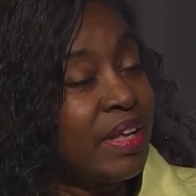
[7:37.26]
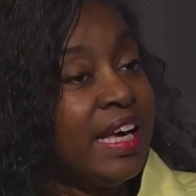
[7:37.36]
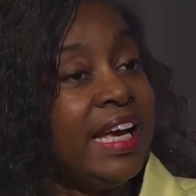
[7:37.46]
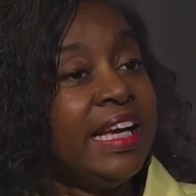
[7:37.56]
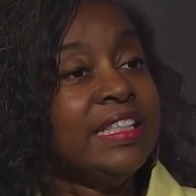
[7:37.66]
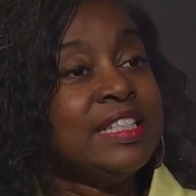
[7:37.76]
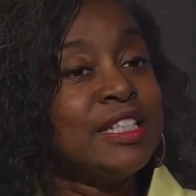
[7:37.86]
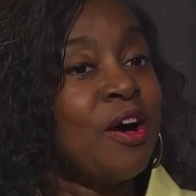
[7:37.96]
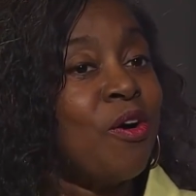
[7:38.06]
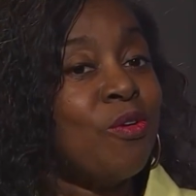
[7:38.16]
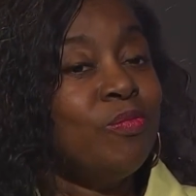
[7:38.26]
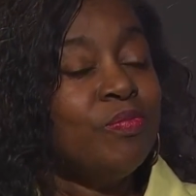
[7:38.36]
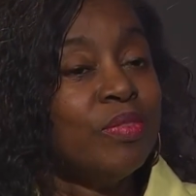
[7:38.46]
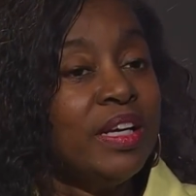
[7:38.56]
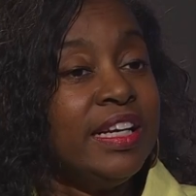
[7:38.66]
And so
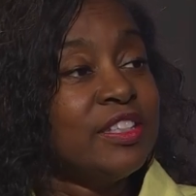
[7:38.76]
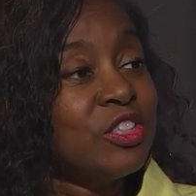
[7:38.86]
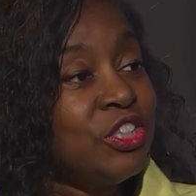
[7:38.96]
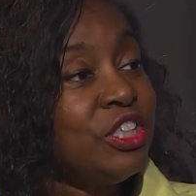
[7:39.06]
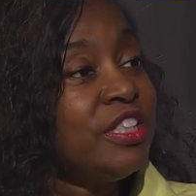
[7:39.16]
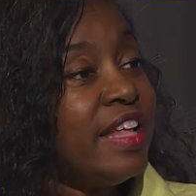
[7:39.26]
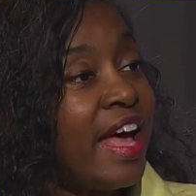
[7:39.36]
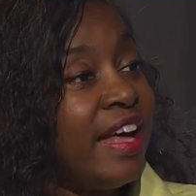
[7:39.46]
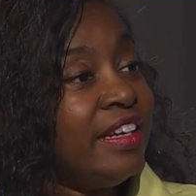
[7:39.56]
it's good that,